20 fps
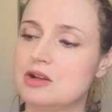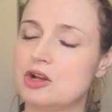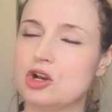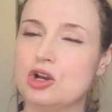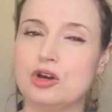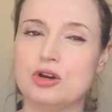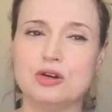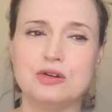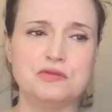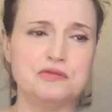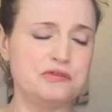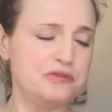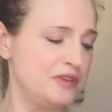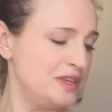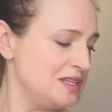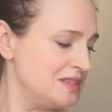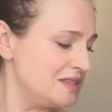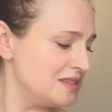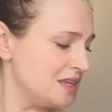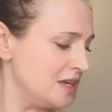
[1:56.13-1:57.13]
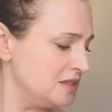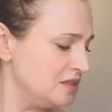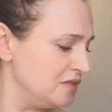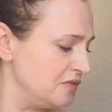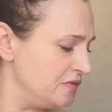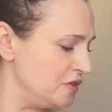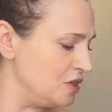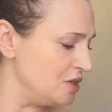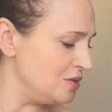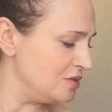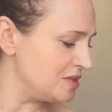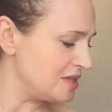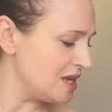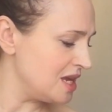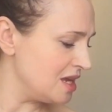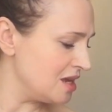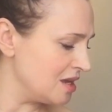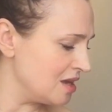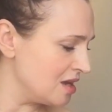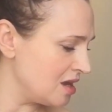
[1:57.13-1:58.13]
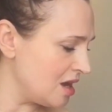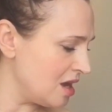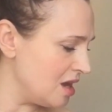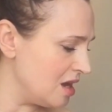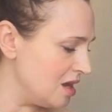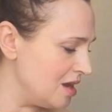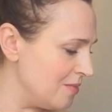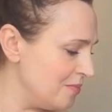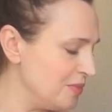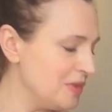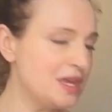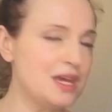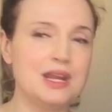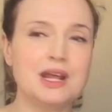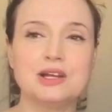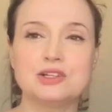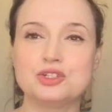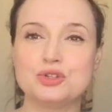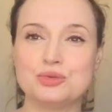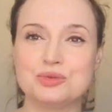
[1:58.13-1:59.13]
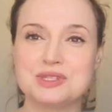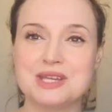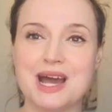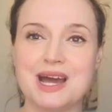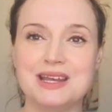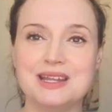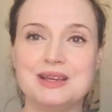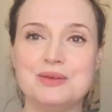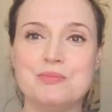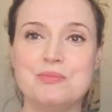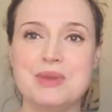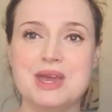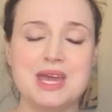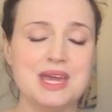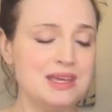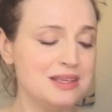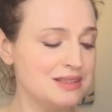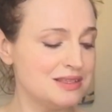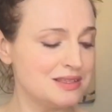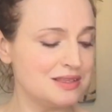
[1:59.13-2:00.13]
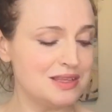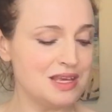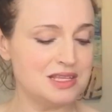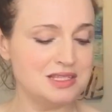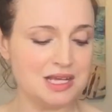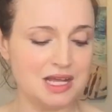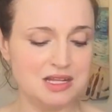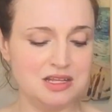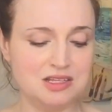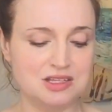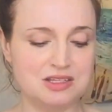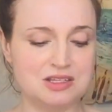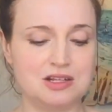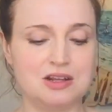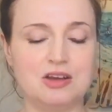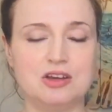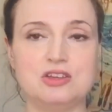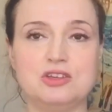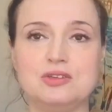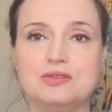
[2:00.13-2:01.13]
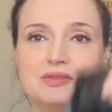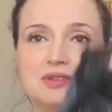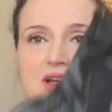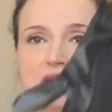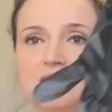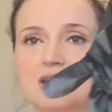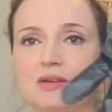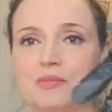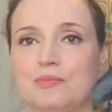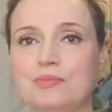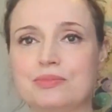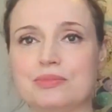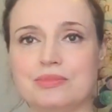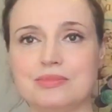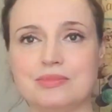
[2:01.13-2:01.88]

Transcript: glove instead of using an actual tanning mitt. They tell you to like use like a